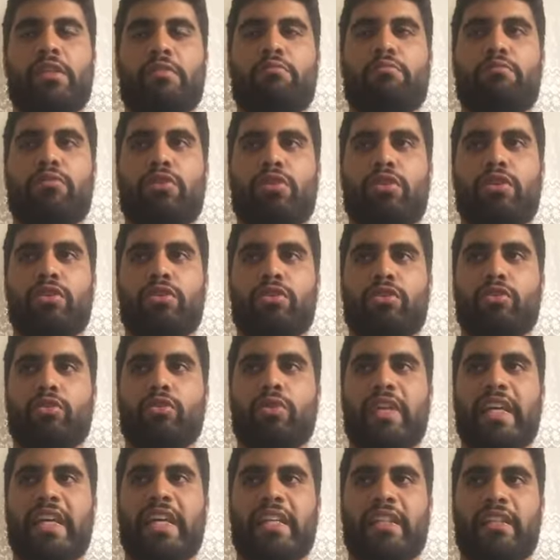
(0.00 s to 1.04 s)
more to
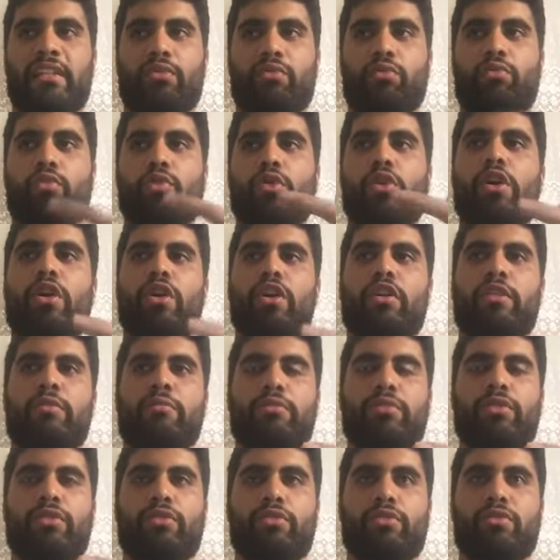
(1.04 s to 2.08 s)
get
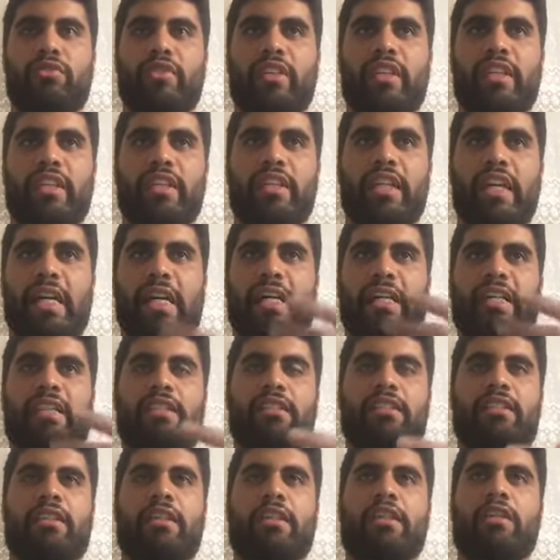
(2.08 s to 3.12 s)
warm, to feel
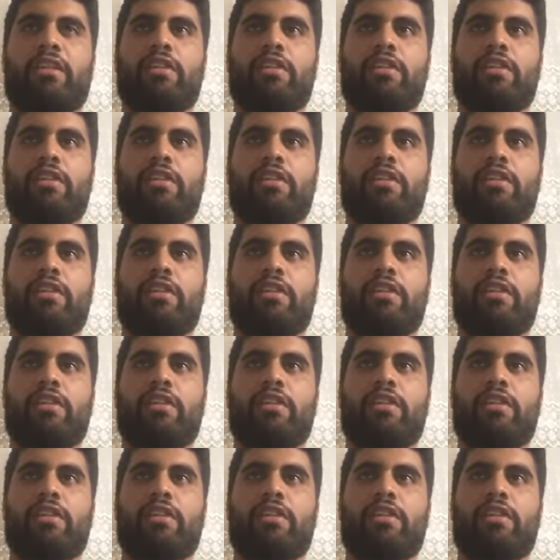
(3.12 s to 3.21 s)
nice.